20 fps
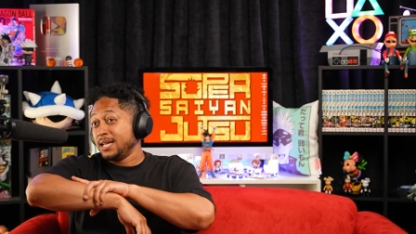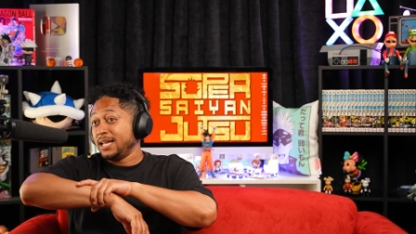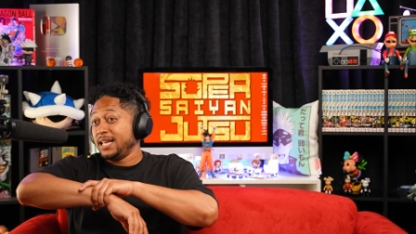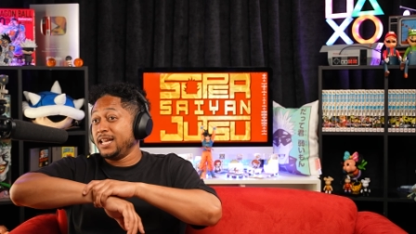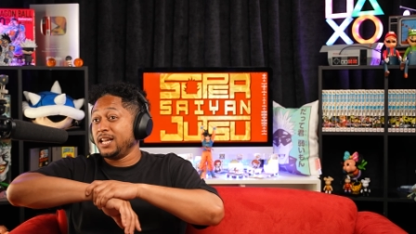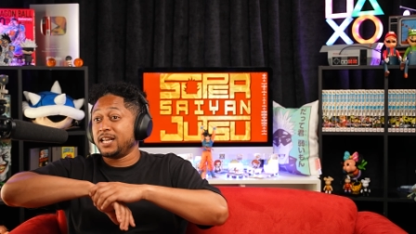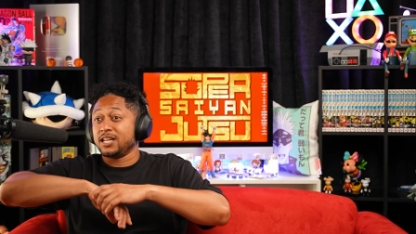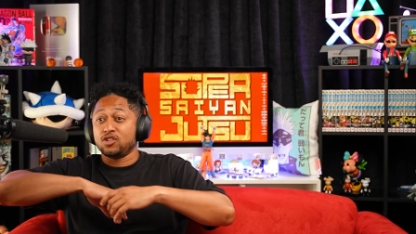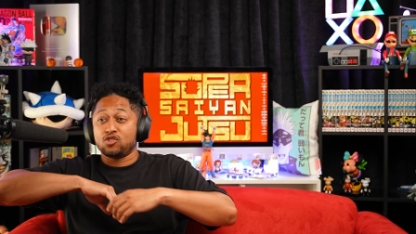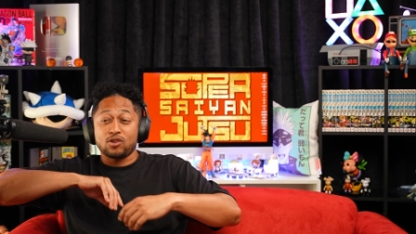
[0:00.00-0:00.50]

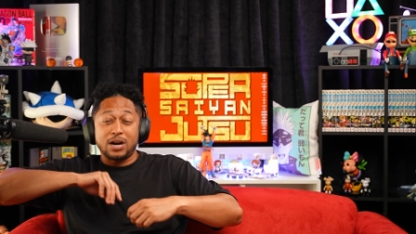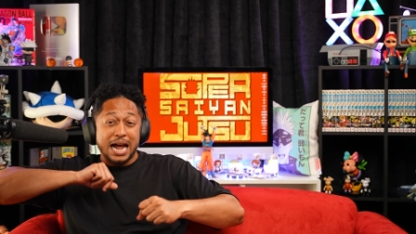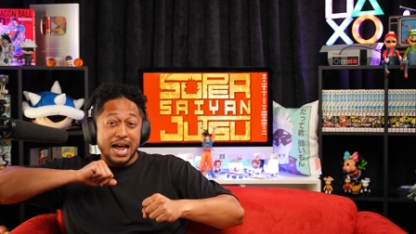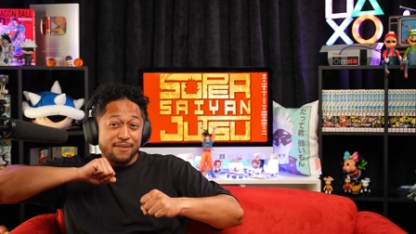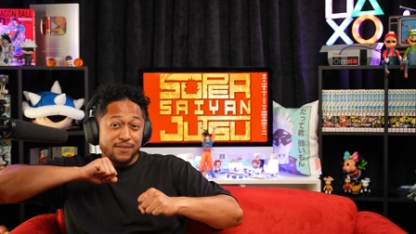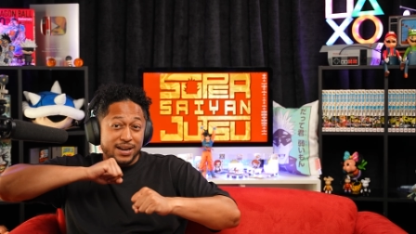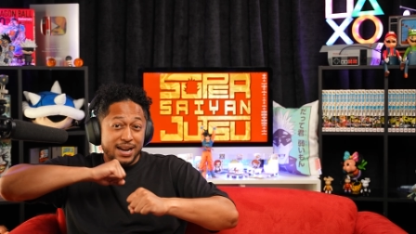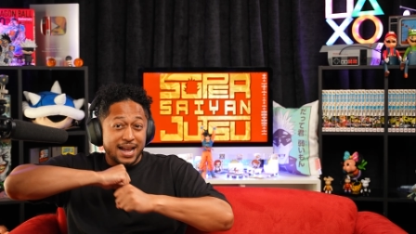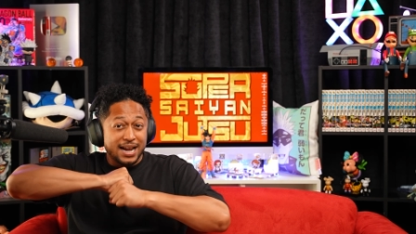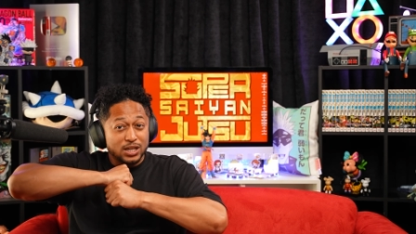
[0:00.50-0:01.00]
He can
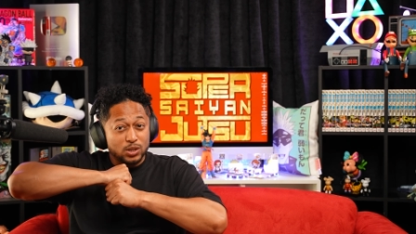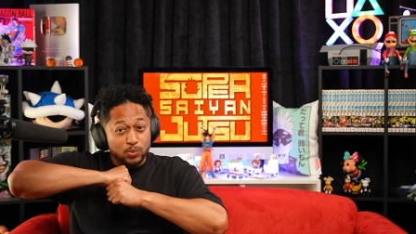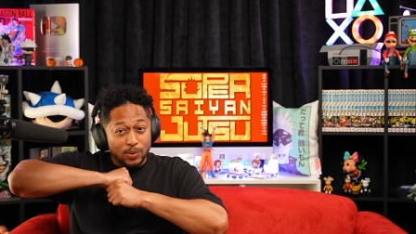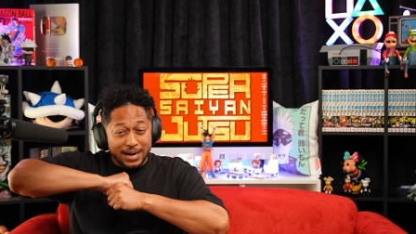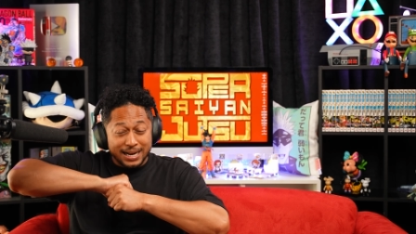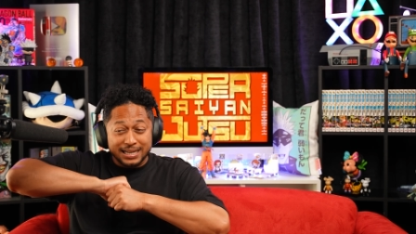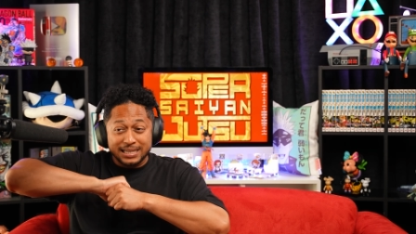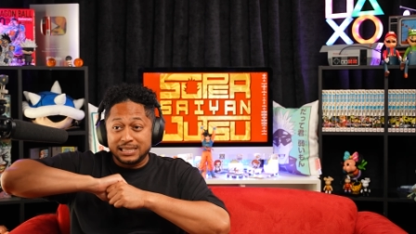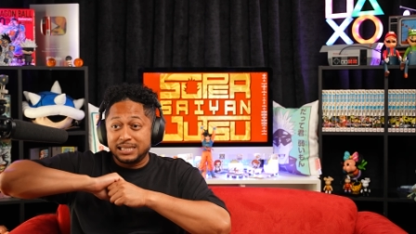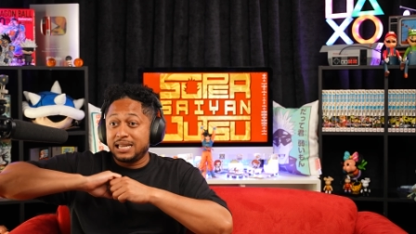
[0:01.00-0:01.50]
drive it X,
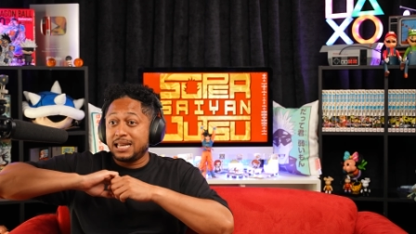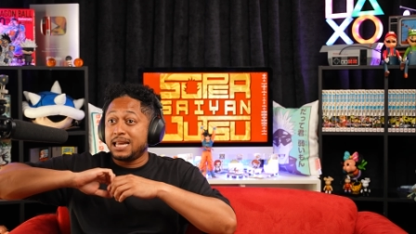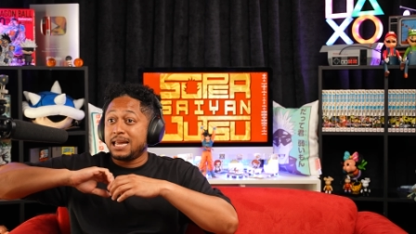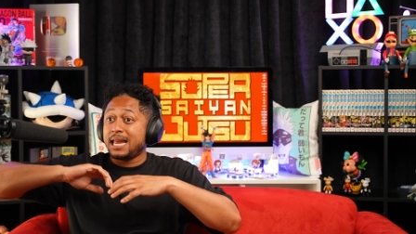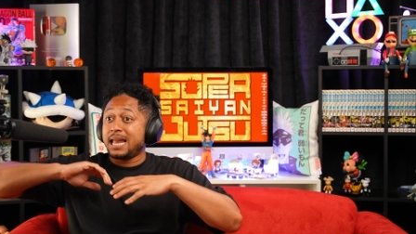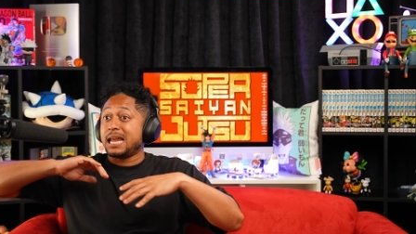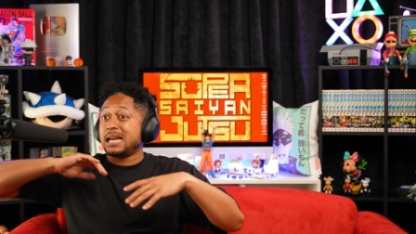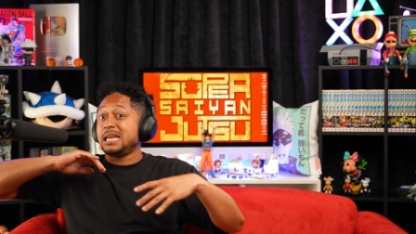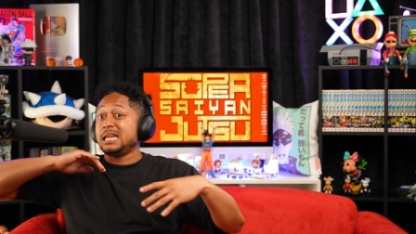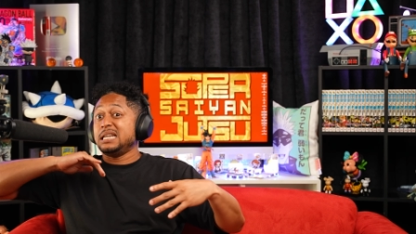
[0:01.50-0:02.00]
Y, and Z,
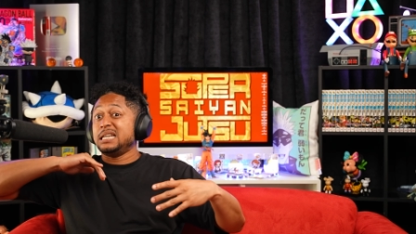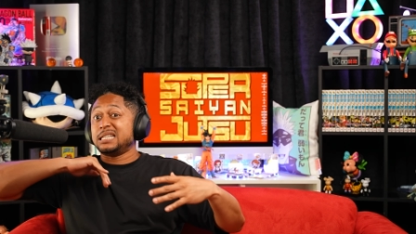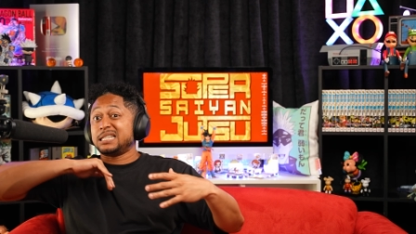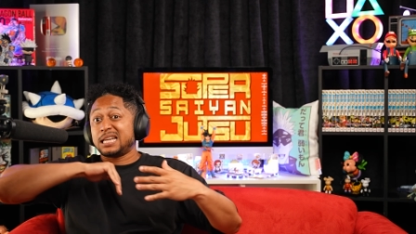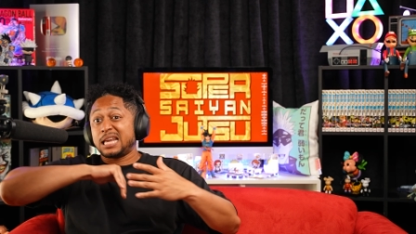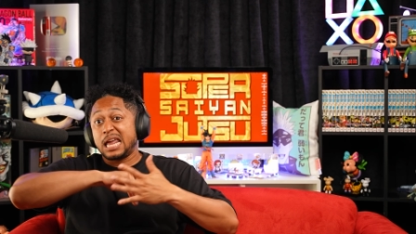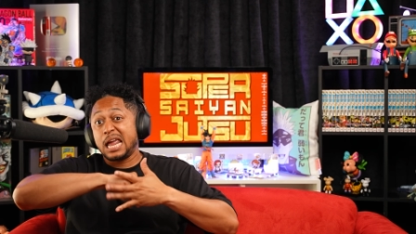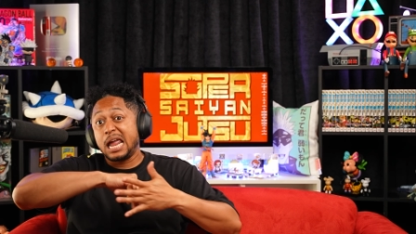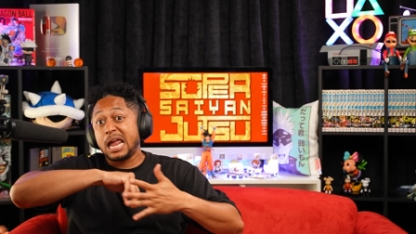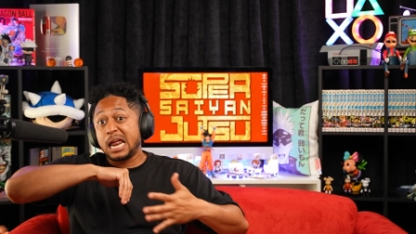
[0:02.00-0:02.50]
and he just
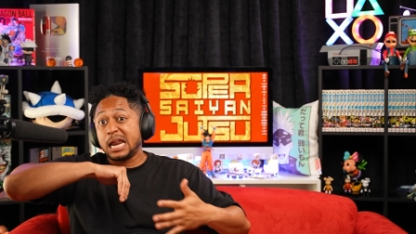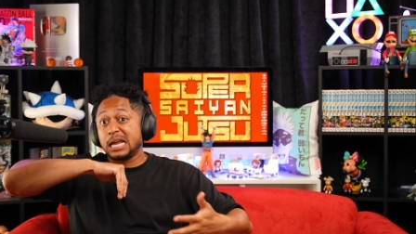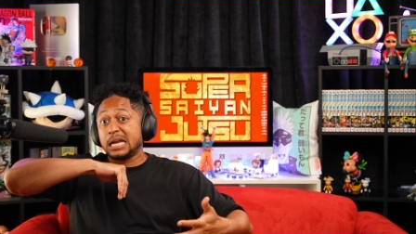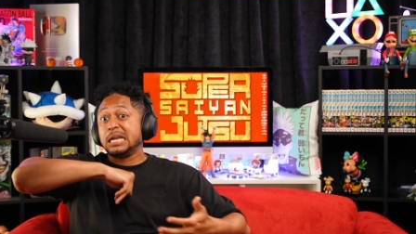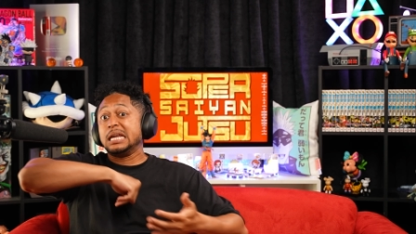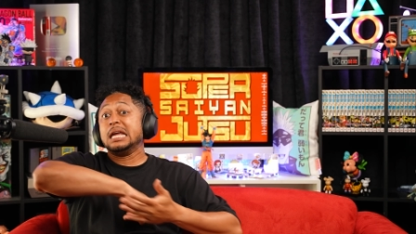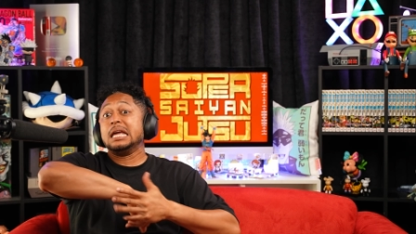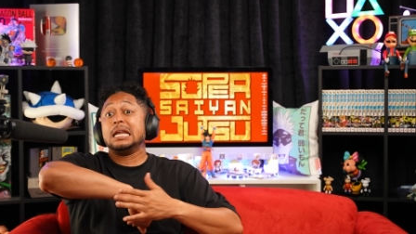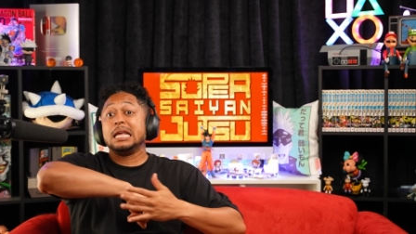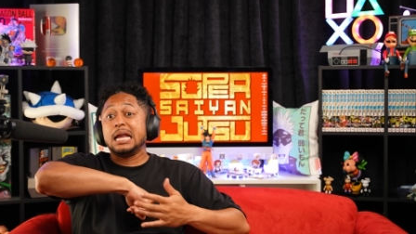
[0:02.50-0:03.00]
can't
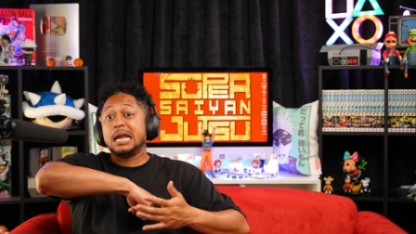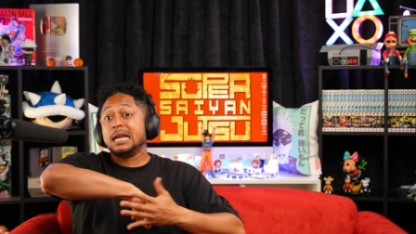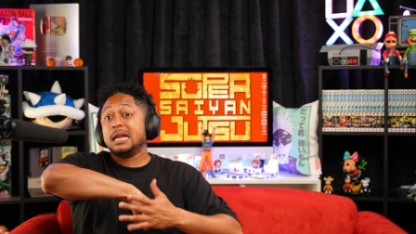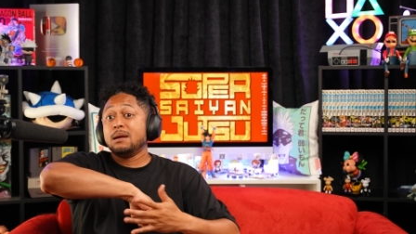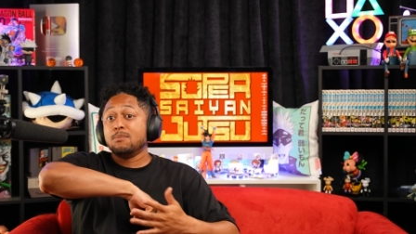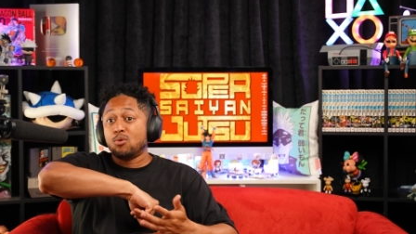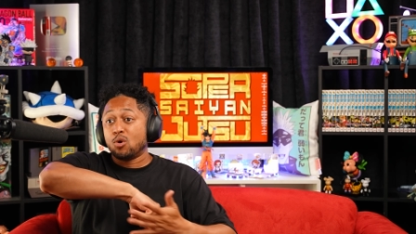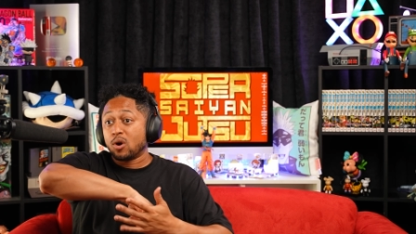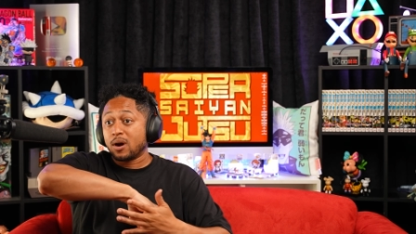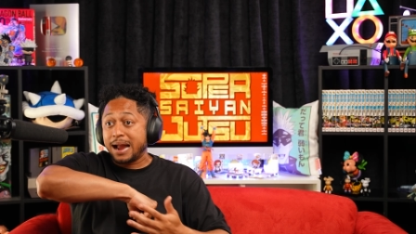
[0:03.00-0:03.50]
get
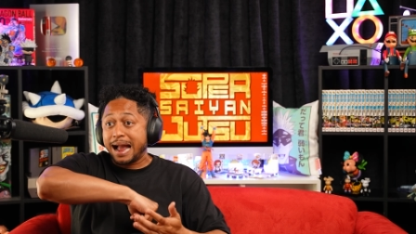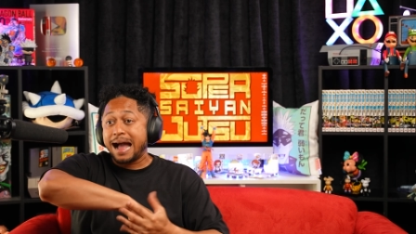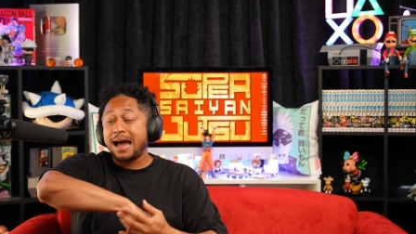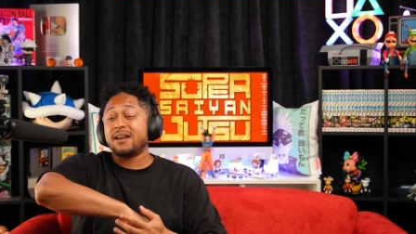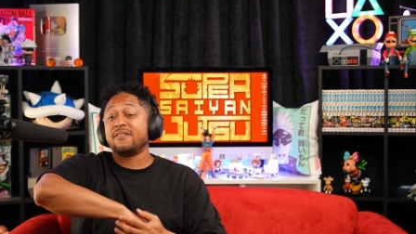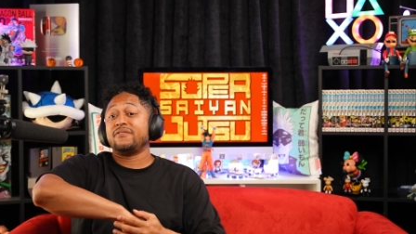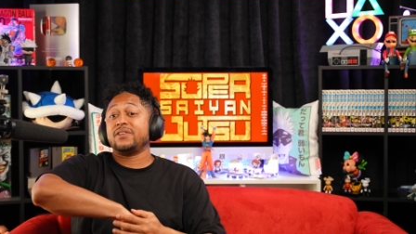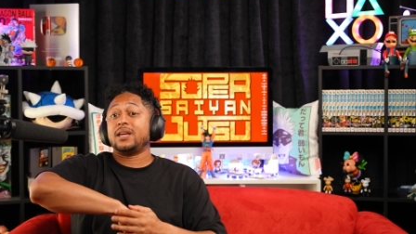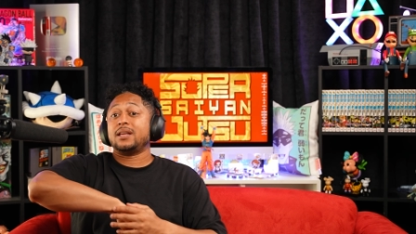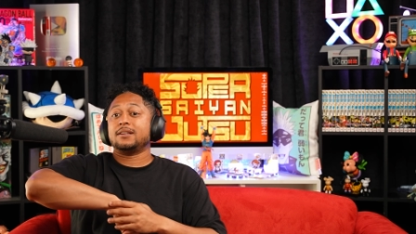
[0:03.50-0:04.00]
any more
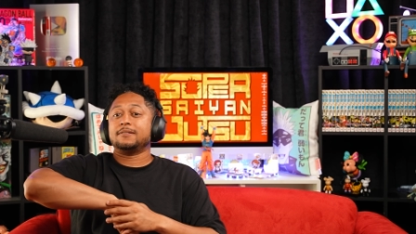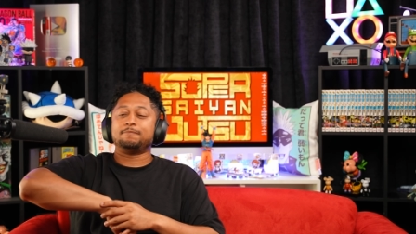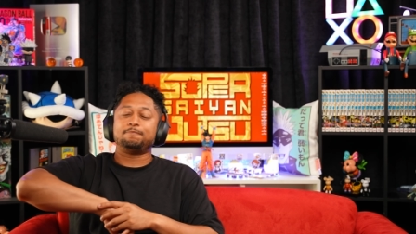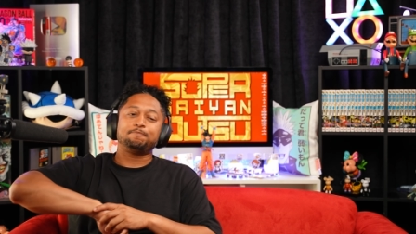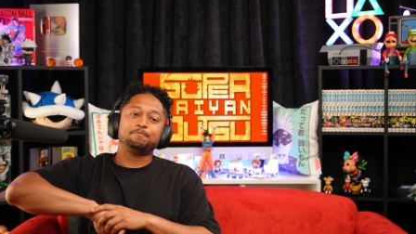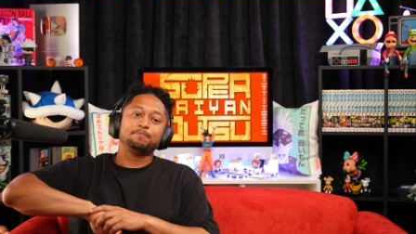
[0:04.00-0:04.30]
out of it."